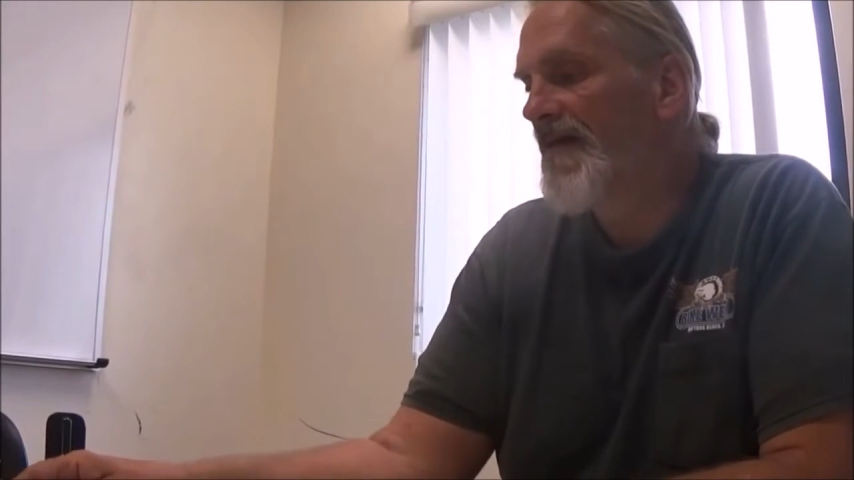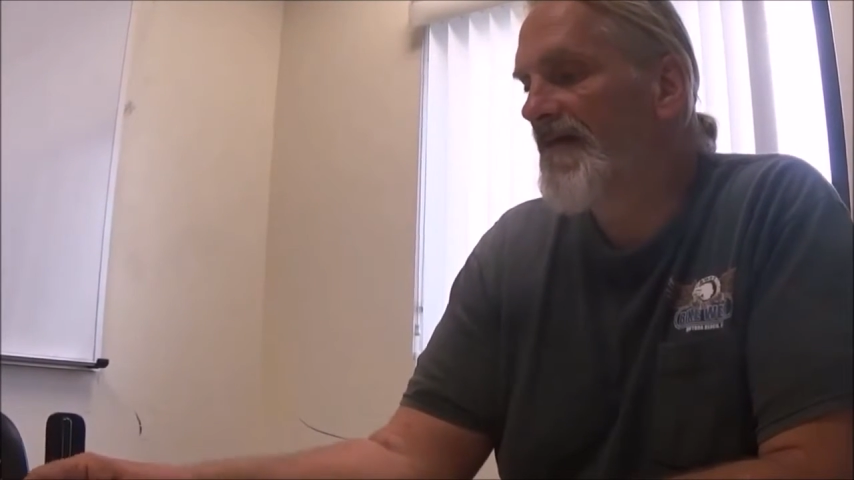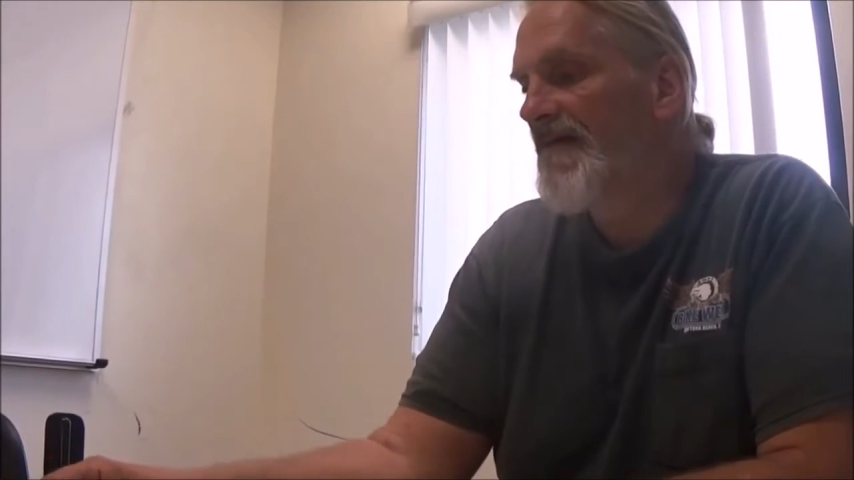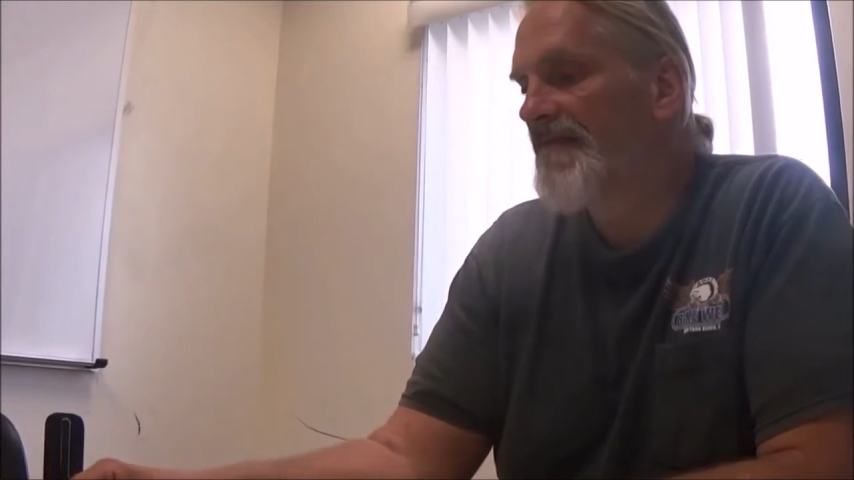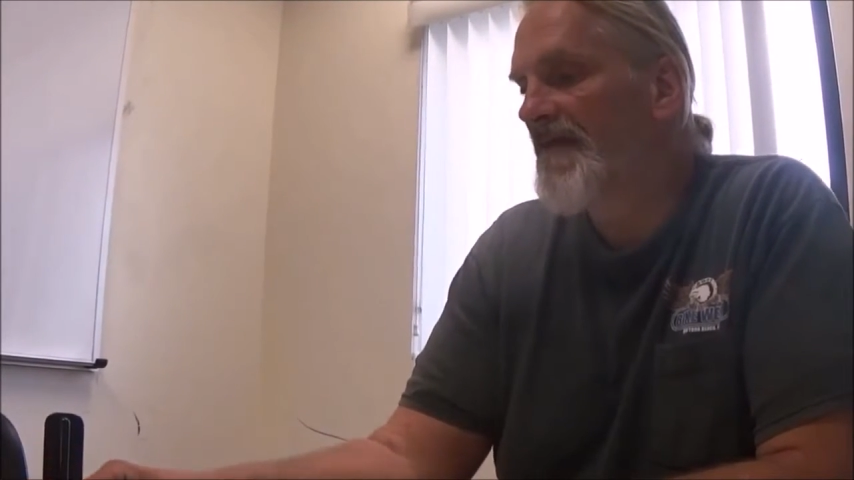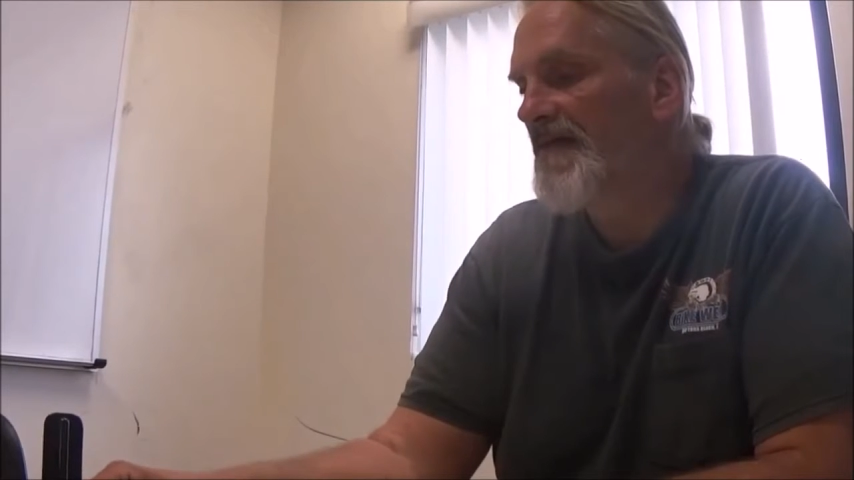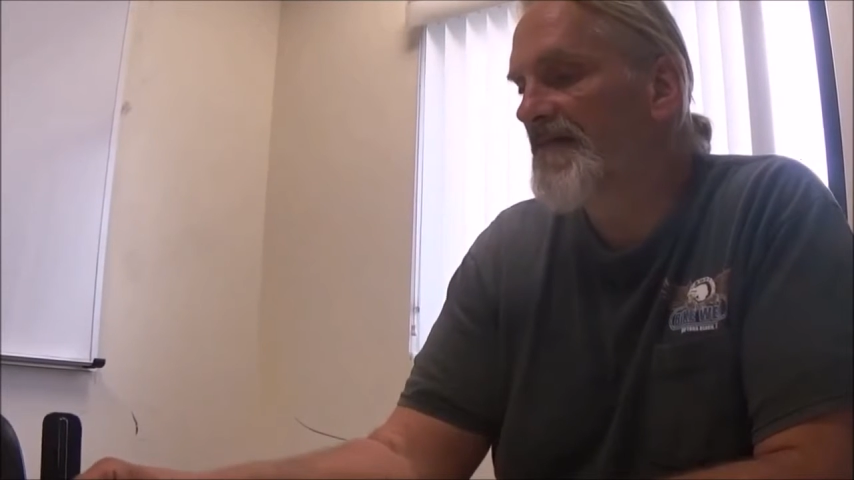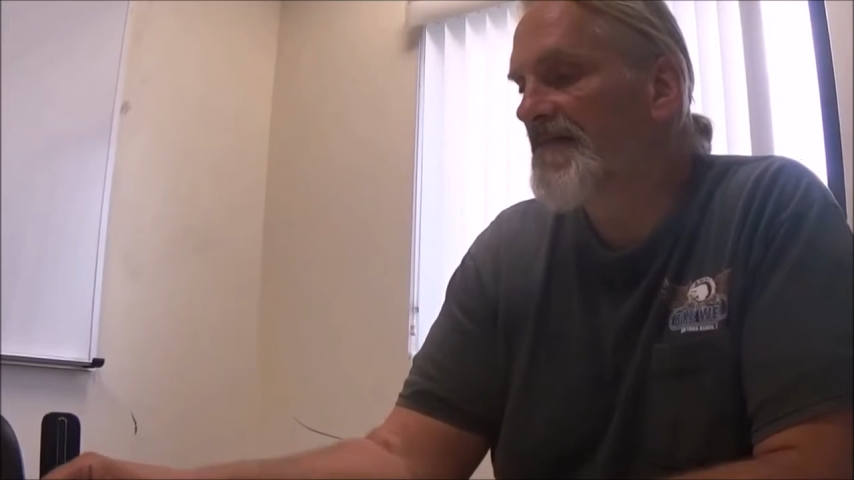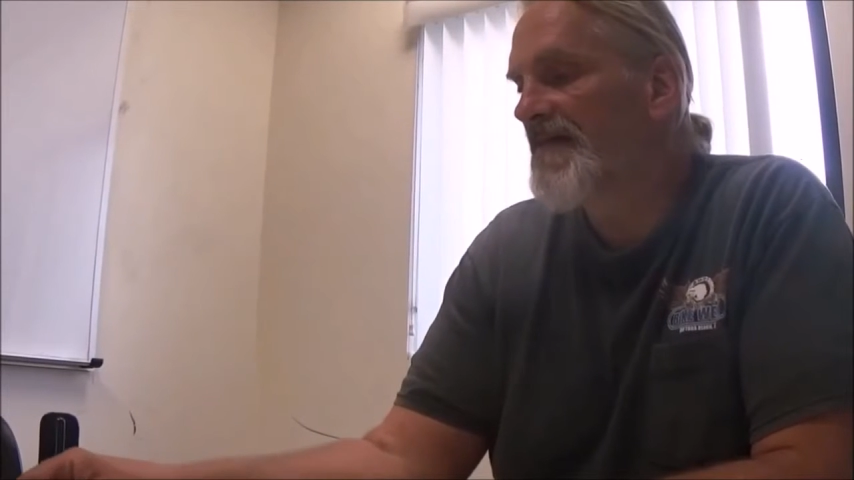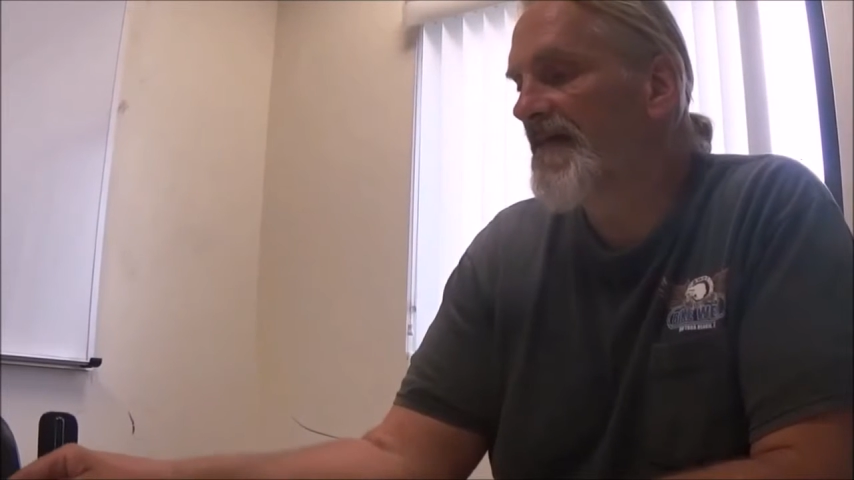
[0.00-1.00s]
really think
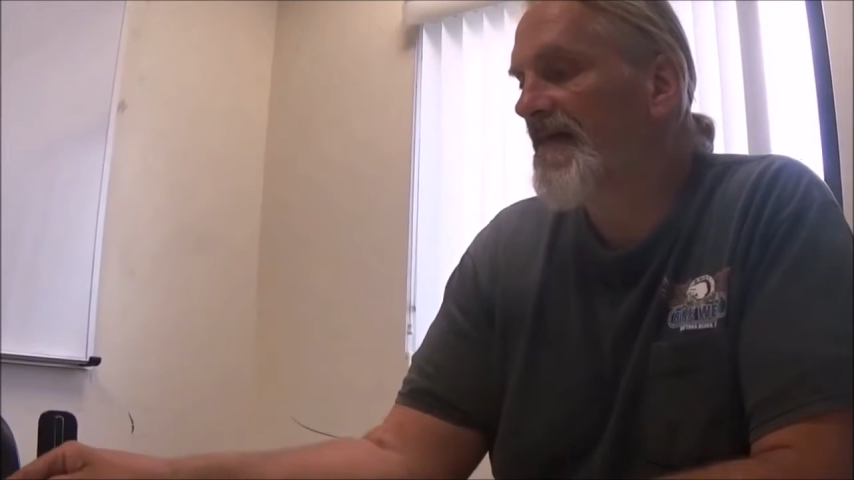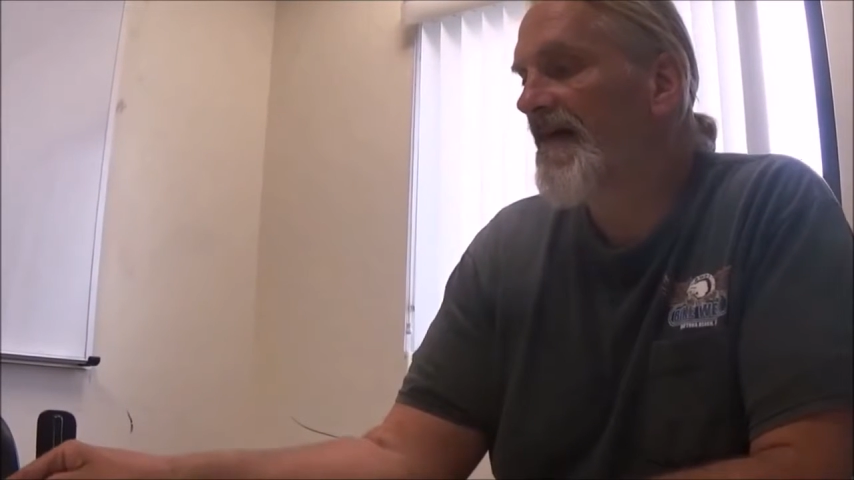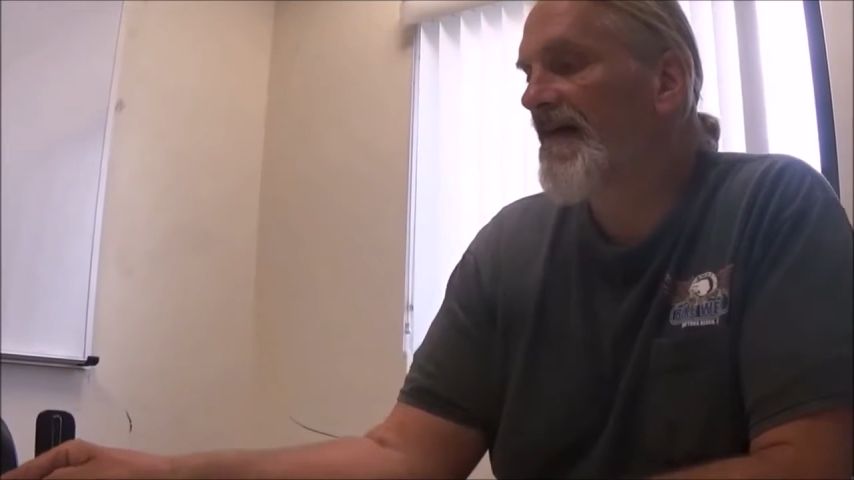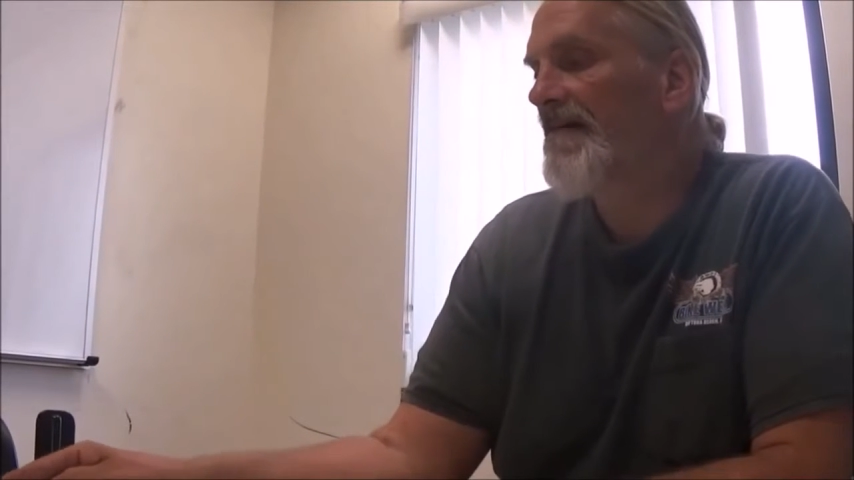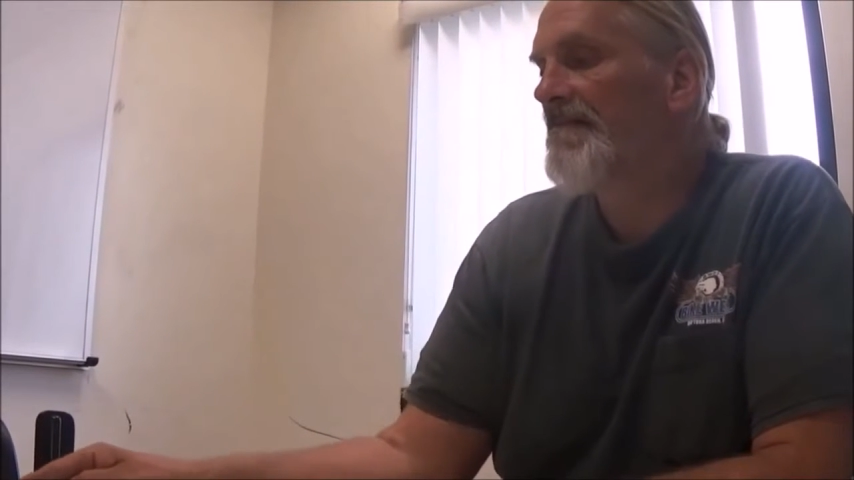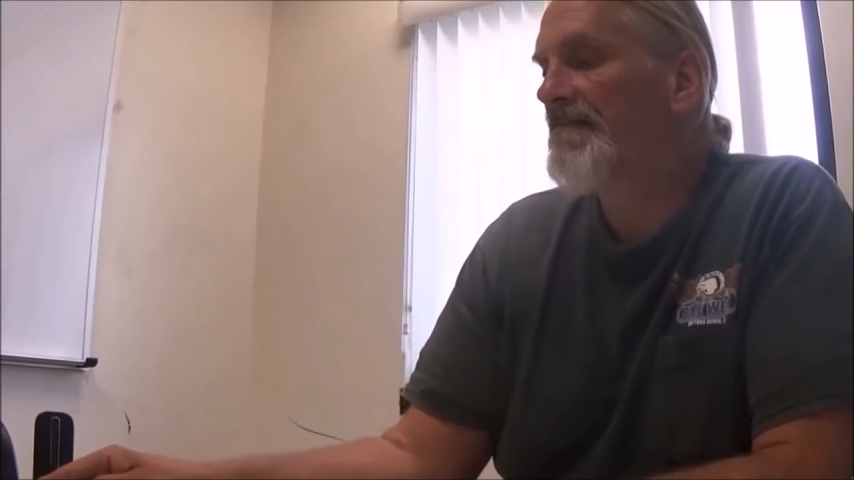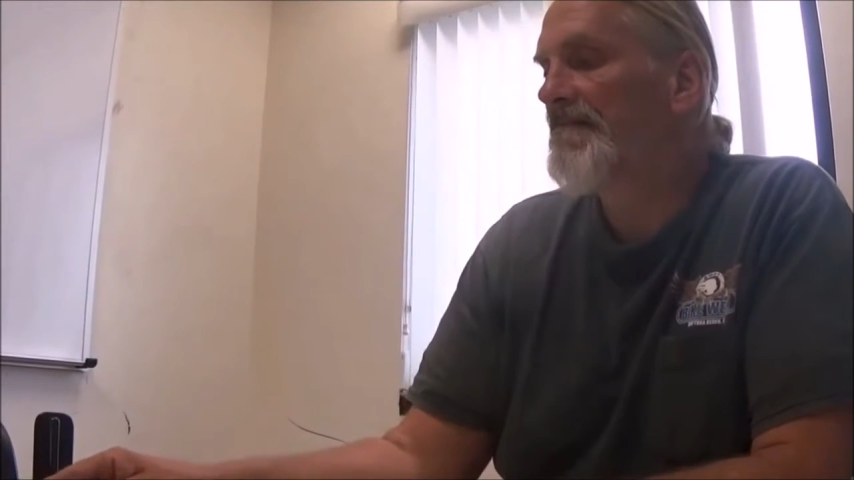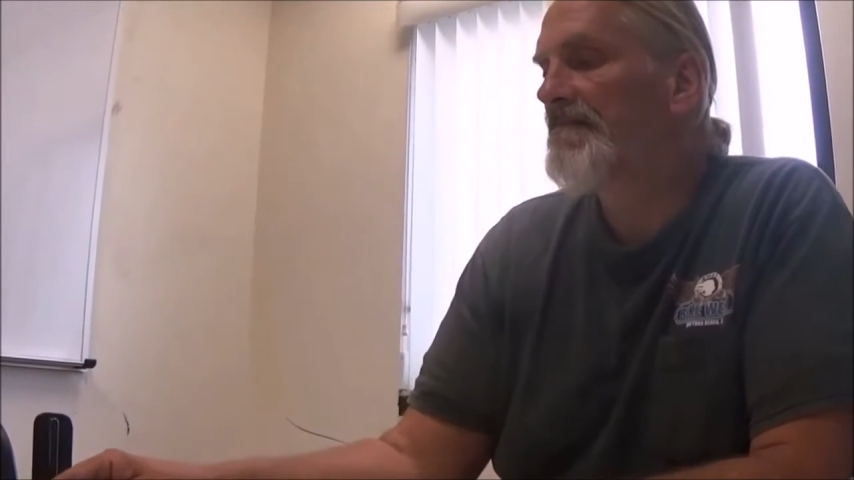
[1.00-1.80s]
that a Uh,